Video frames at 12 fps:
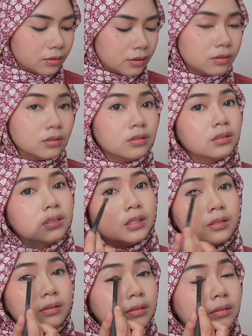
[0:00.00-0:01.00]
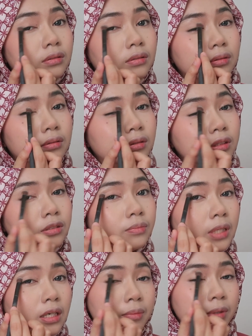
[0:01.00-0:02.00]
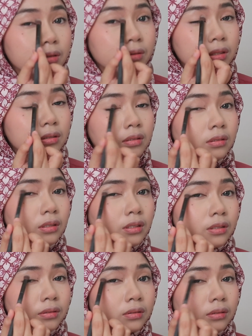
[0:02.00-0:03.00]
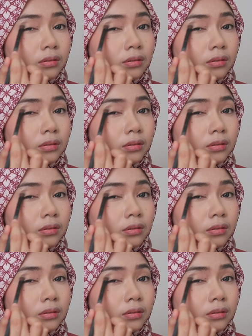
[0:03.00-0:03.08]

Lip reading: It's gonna look cute. This makeup are going to look cute.